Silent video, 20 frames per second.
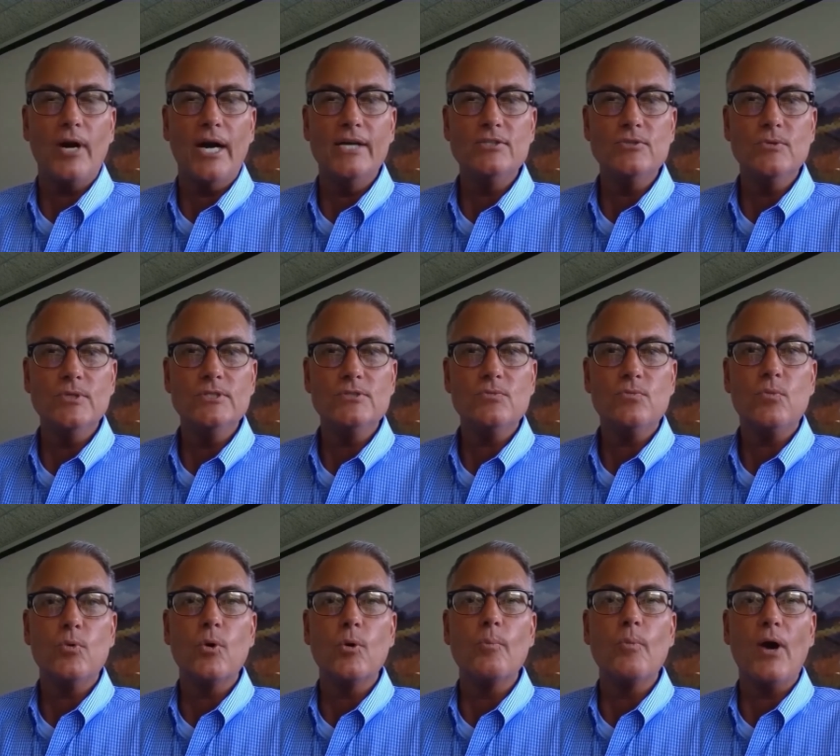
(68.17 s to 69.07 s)
Graduates,
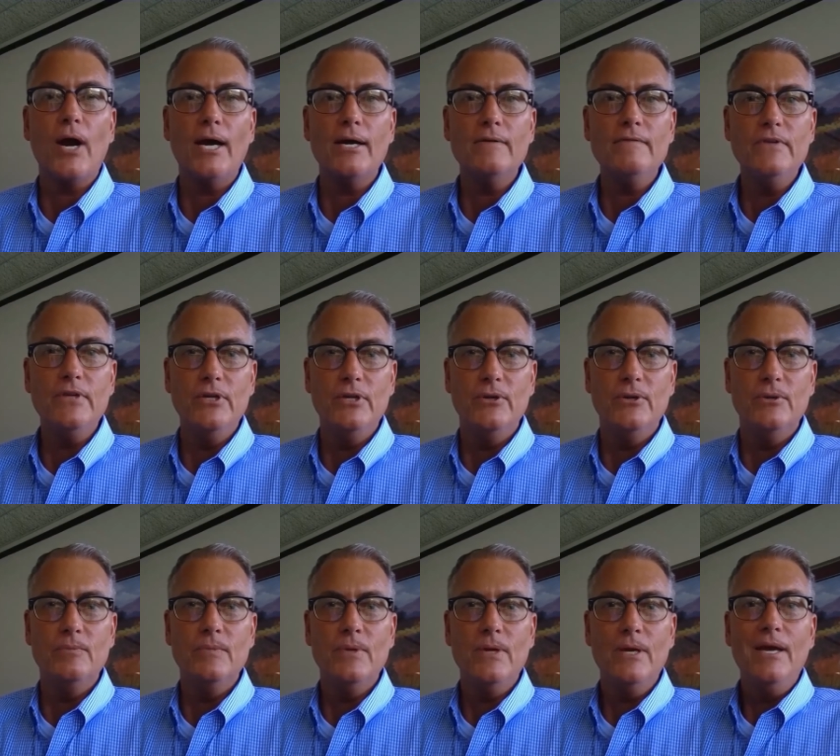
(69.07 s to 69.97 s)
we're proud of
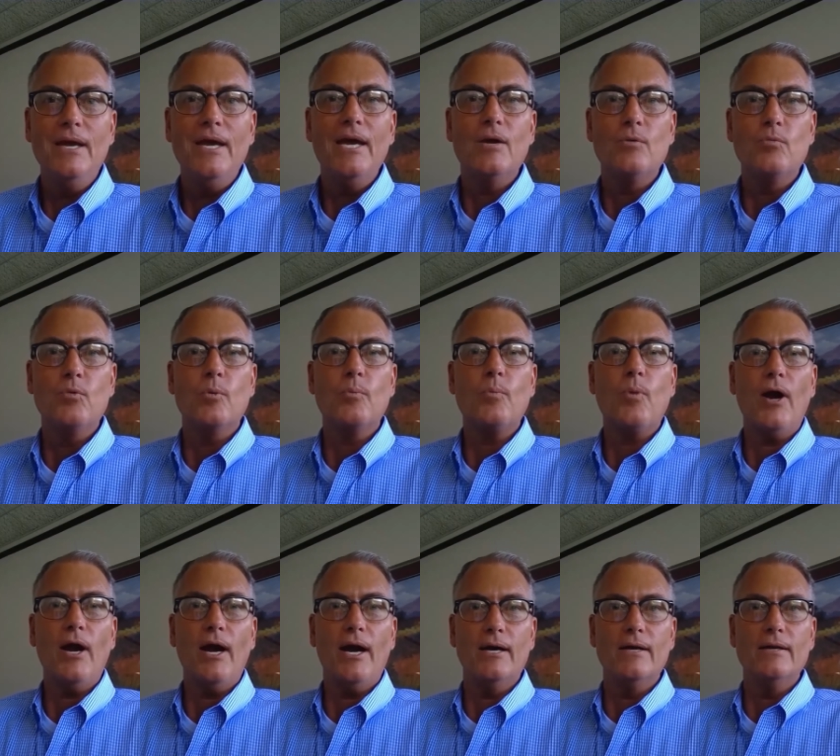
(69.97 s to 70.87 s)
you and we're
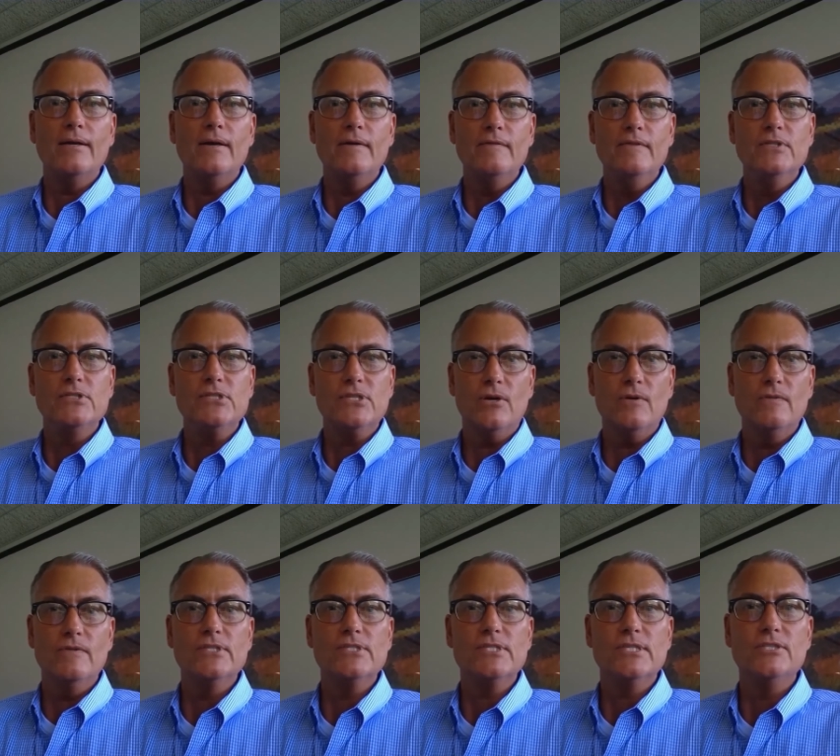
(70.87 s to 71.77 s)
proud of the
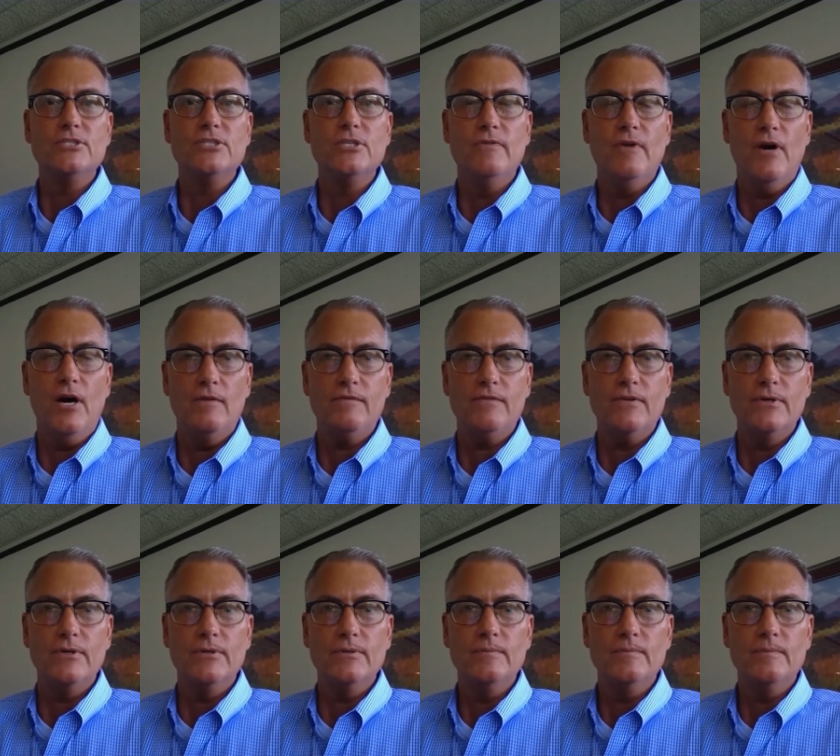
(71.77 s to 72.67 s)
service that you've
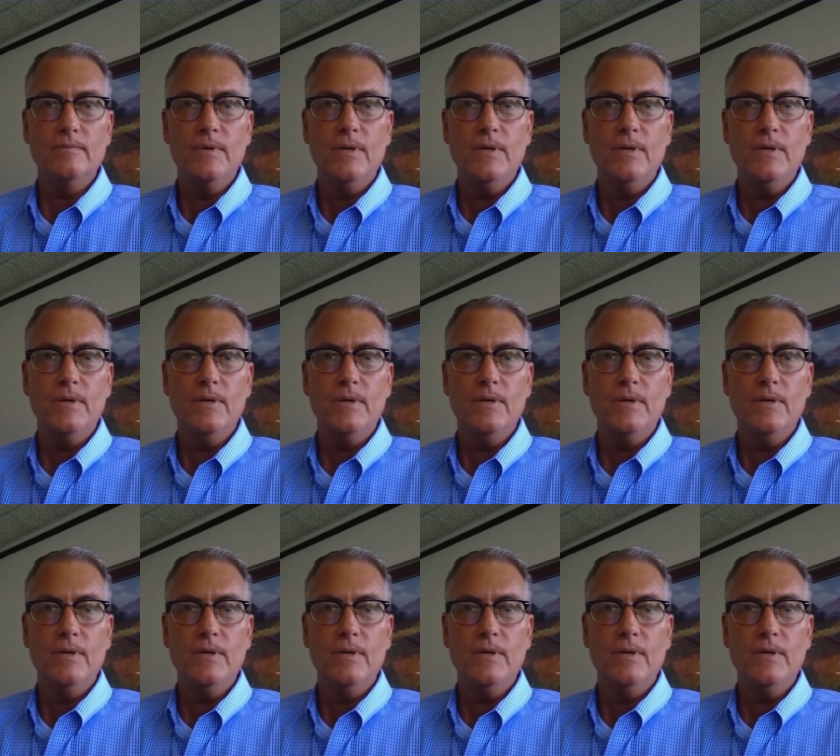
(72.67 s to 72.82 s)
offered.